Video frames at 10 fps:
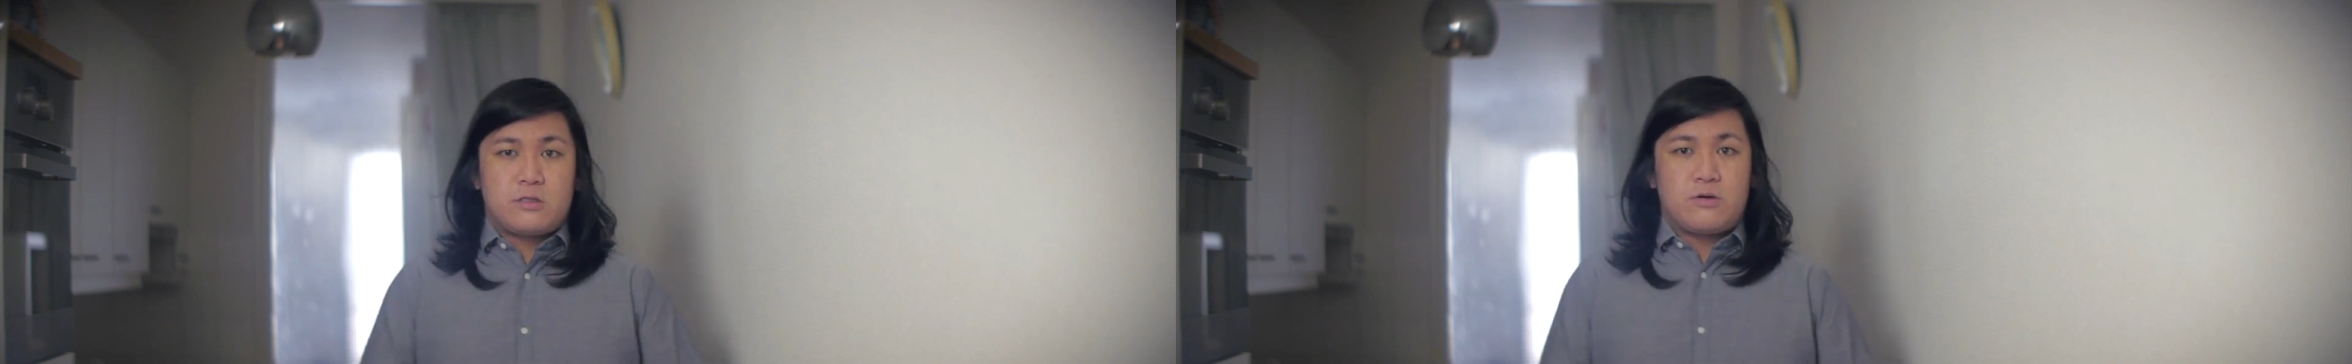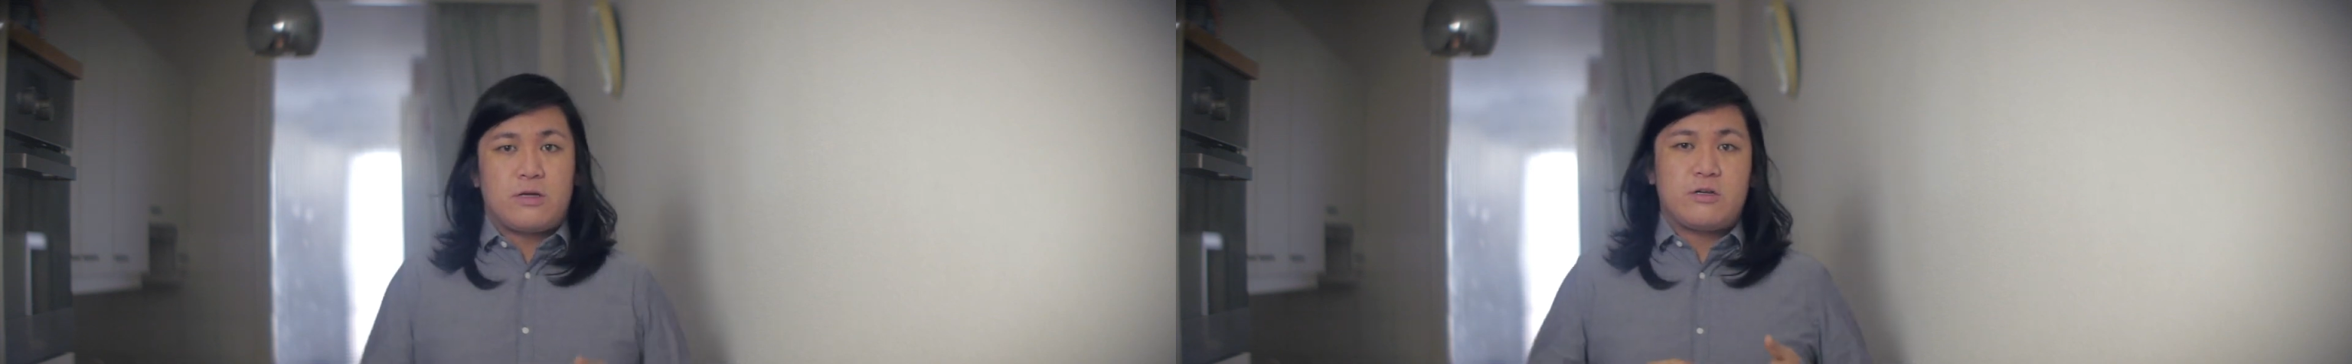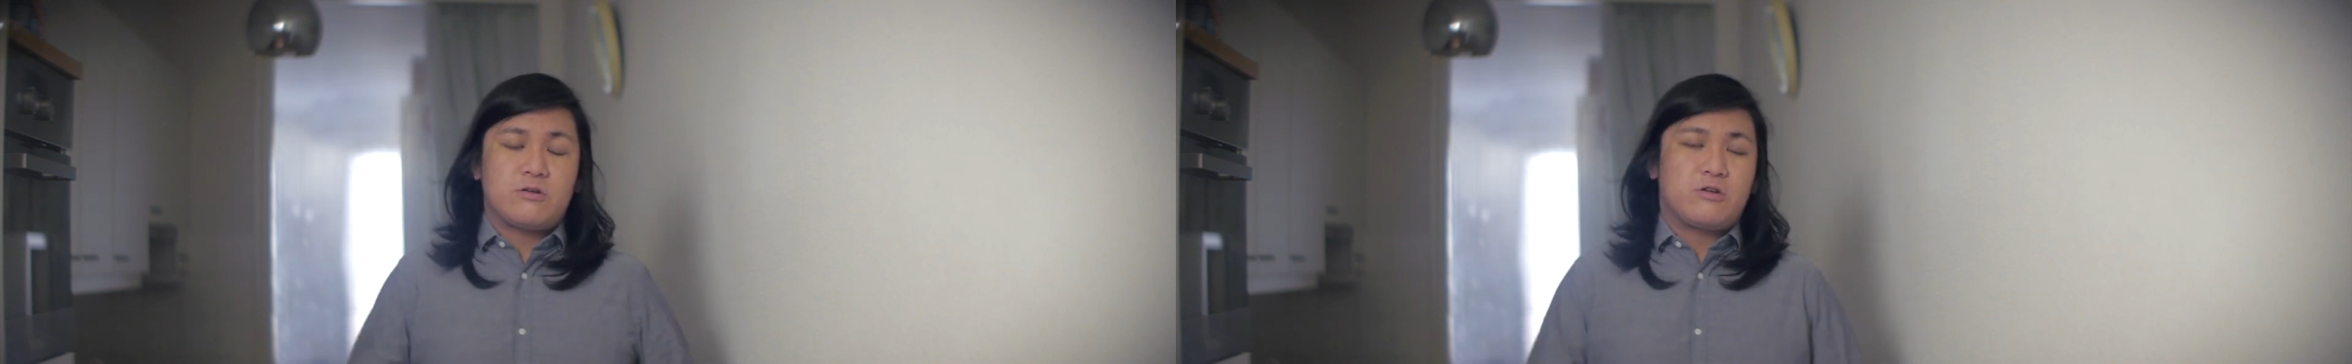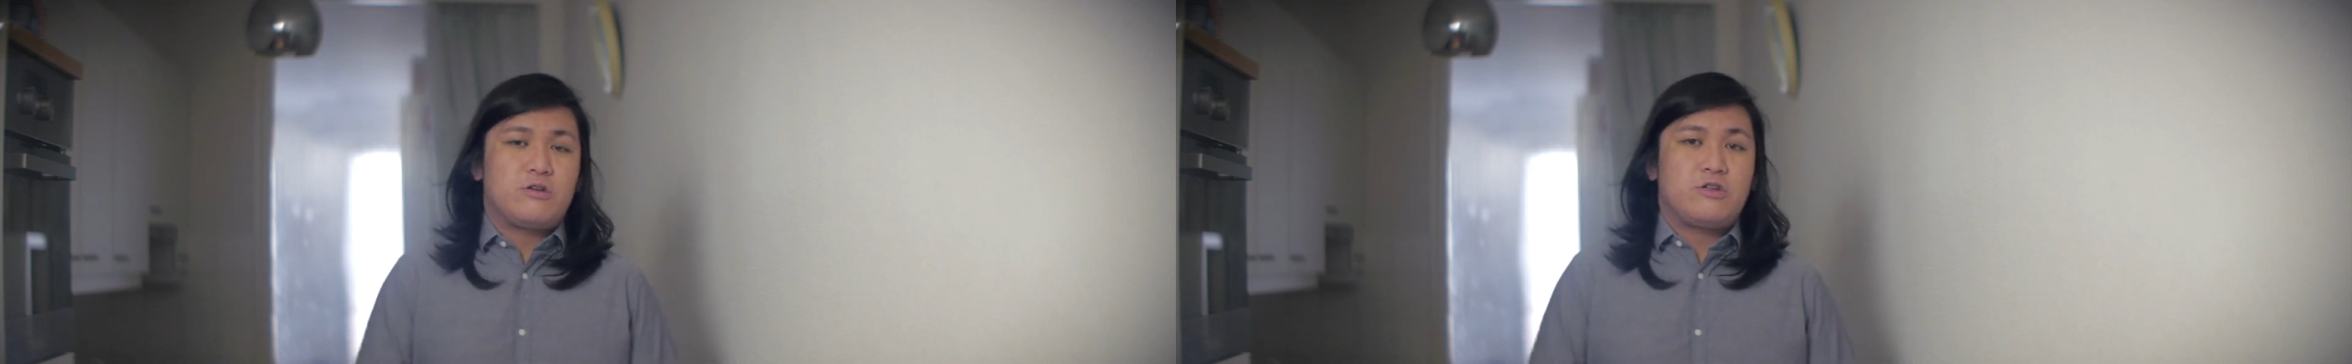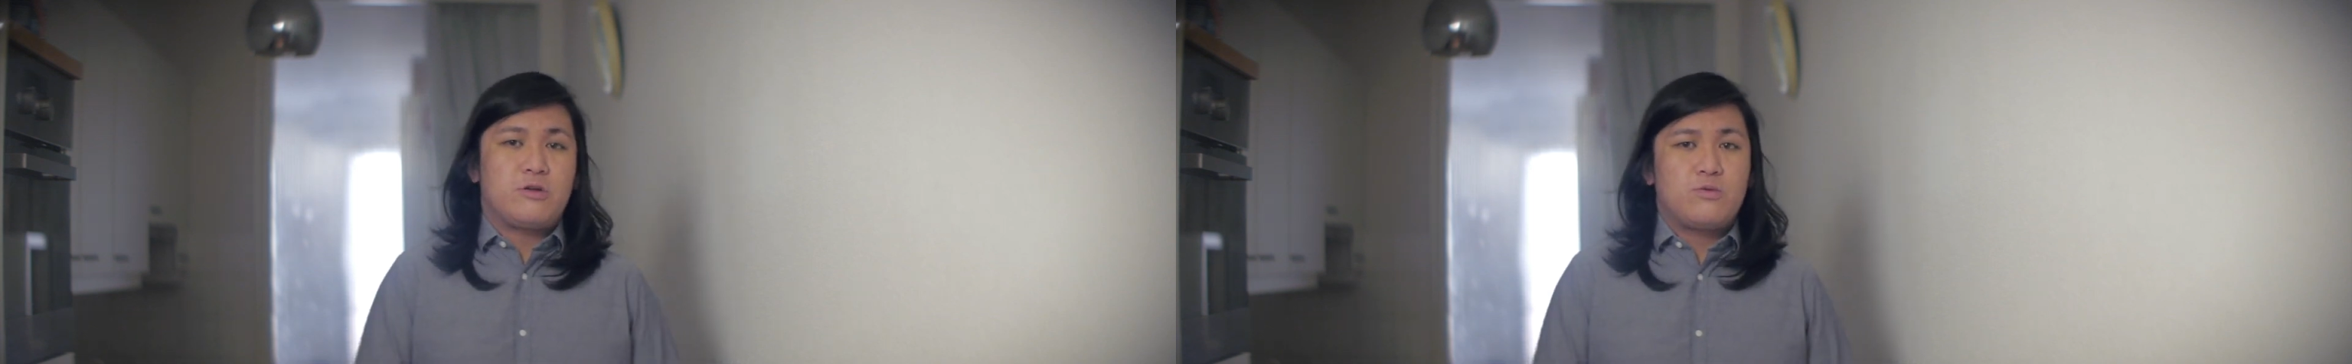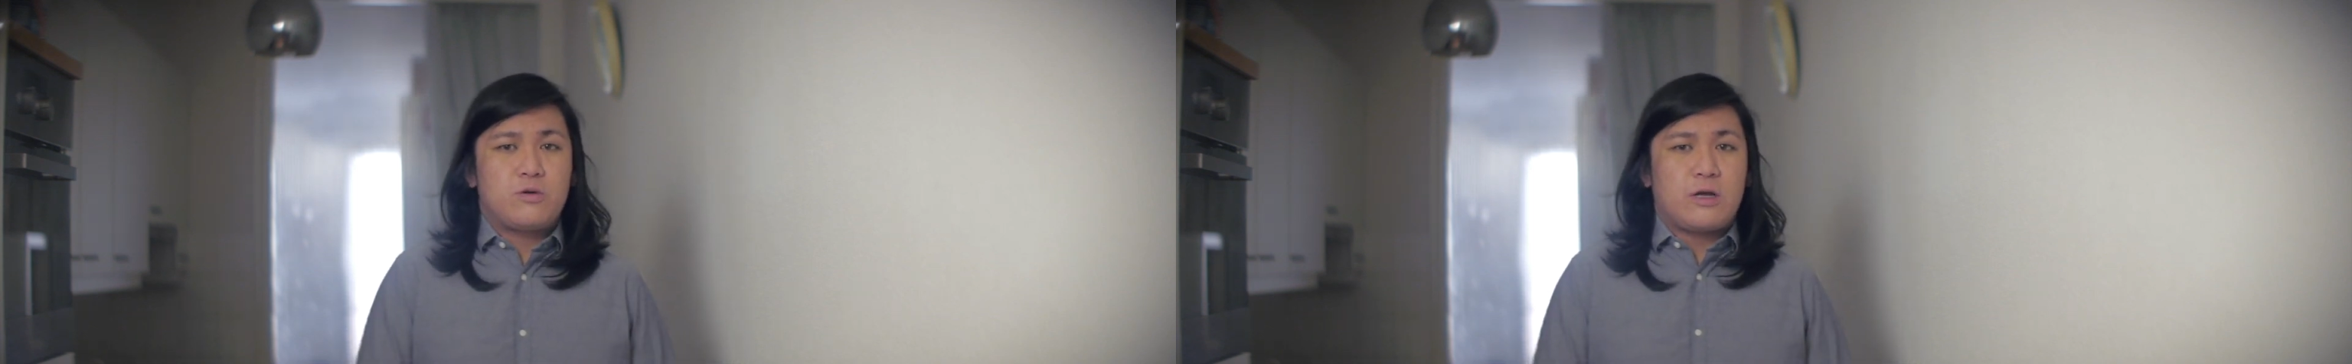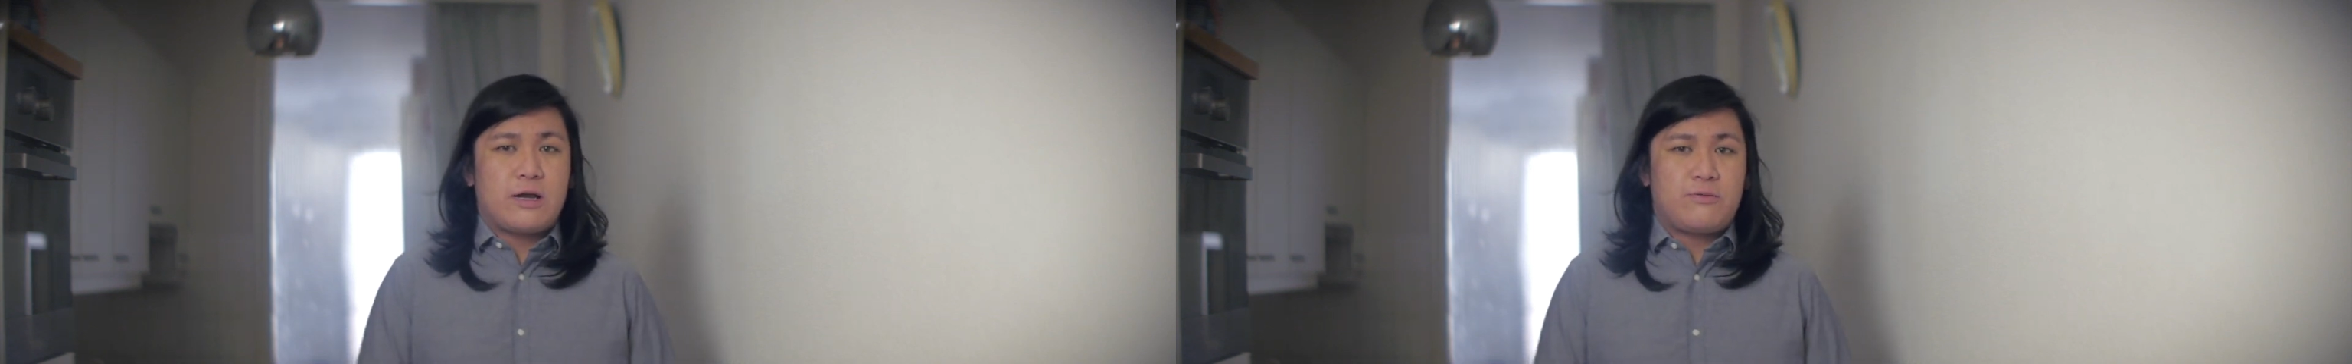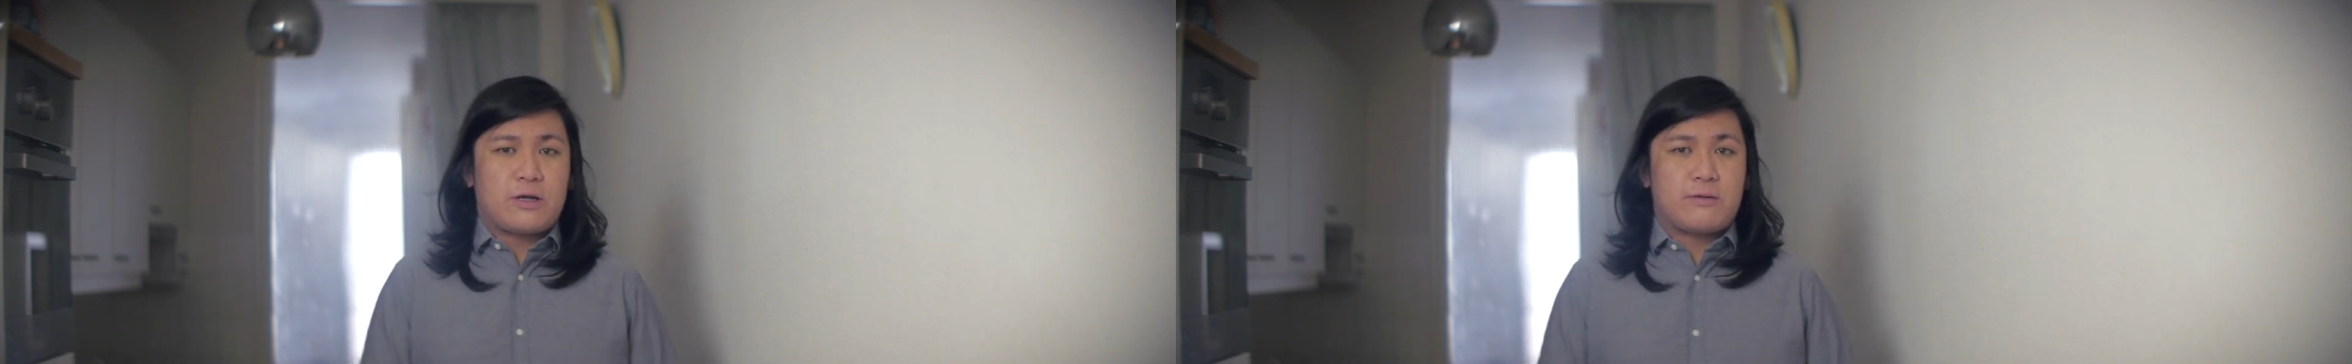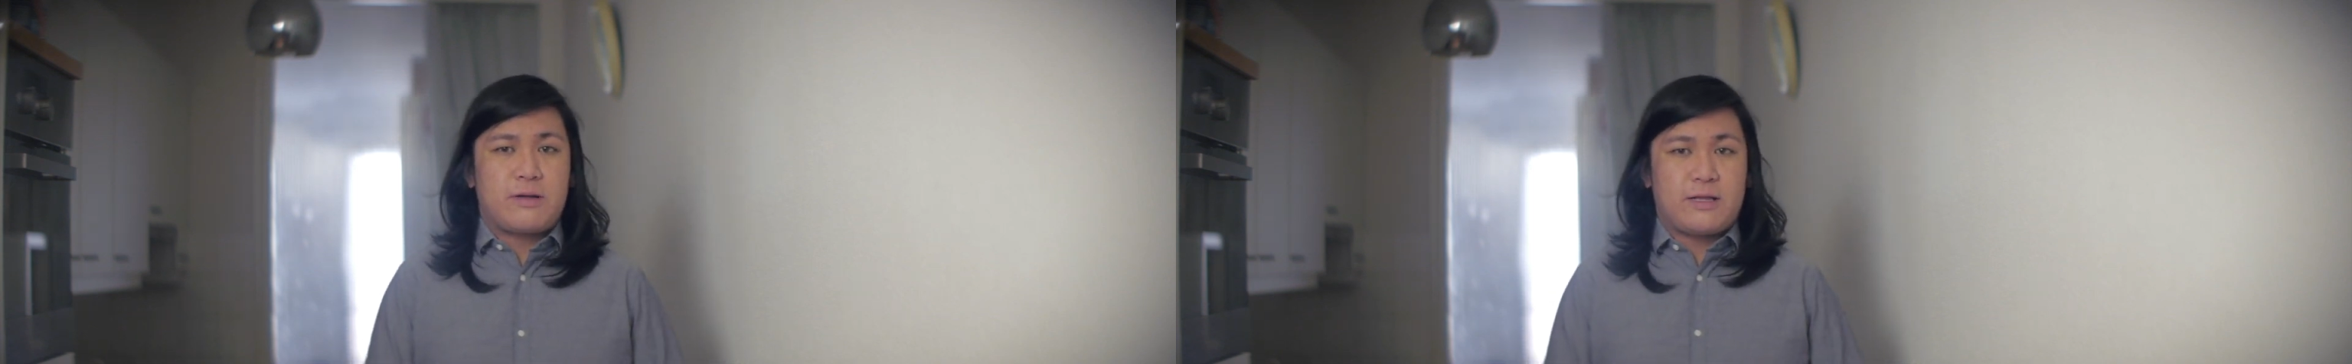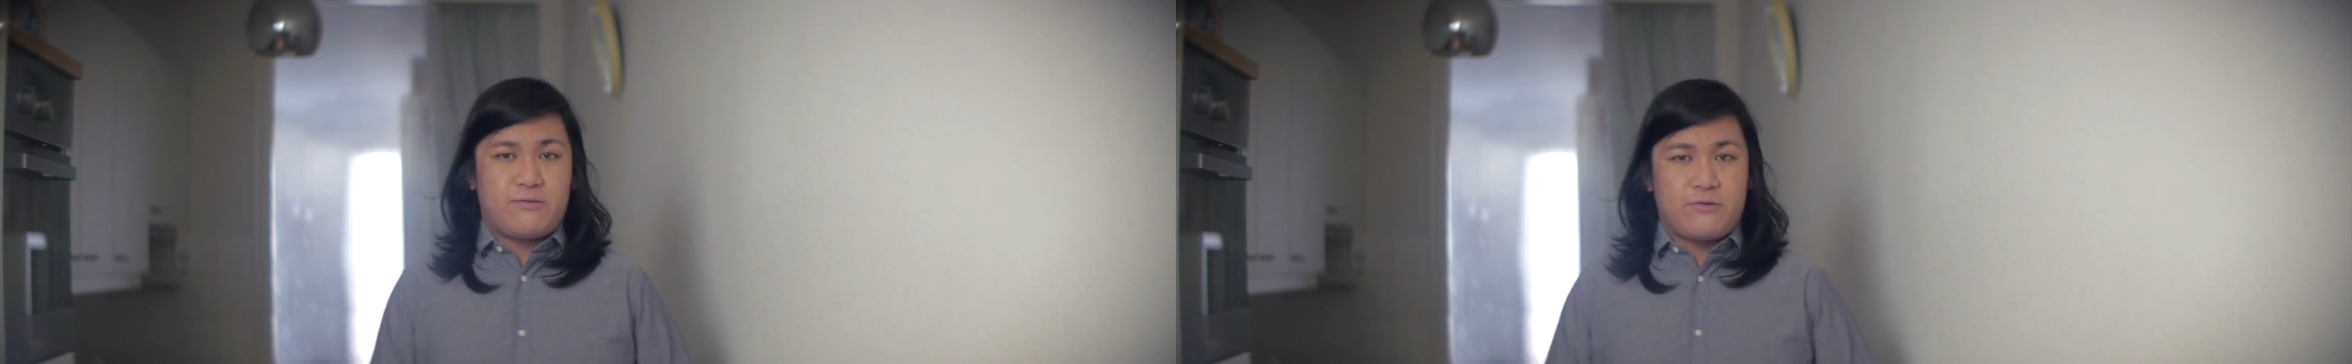So in conclusion, would I recommend